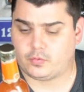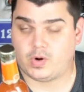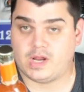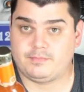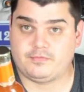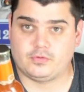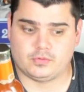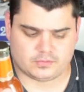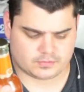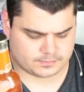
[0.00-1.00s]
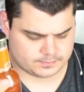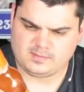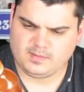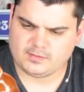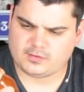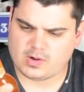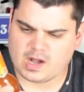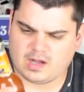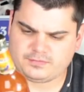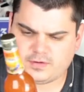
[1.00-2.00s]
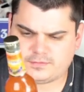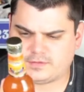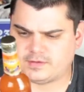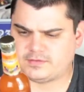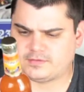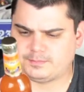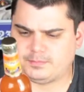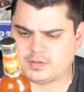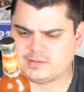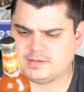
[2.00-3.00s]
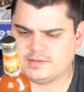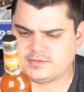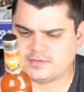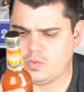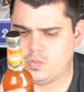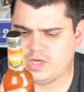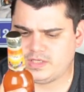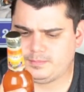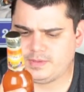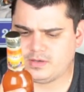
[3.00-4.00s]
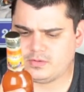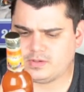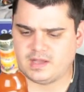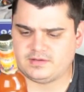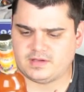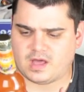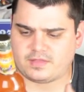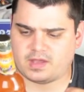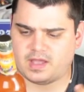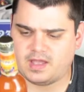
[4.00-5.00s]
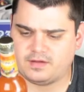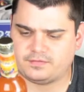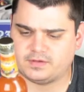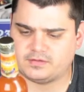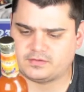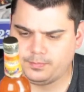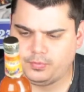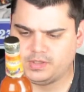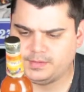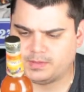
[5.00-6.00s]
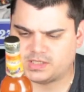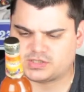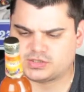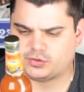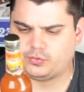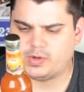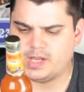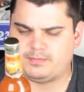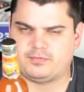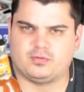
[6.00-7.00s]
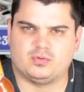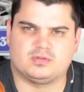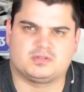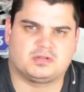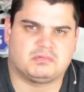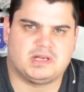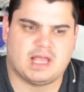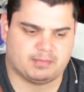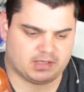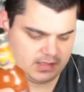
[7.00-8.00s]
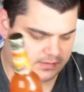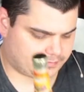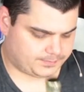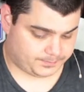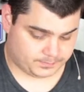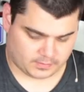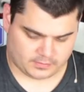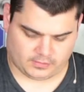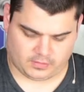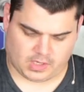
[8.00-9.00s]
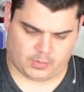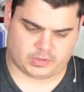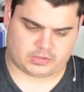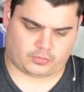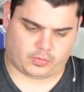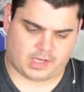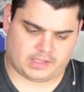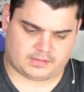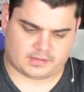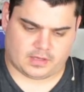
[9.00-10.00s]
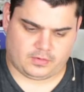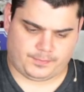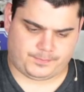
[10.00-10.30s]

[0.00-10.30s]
grapefruit. So half of this bottle is wheat beer and the other half is pretty much grapefruit lemonade. So I will try it now.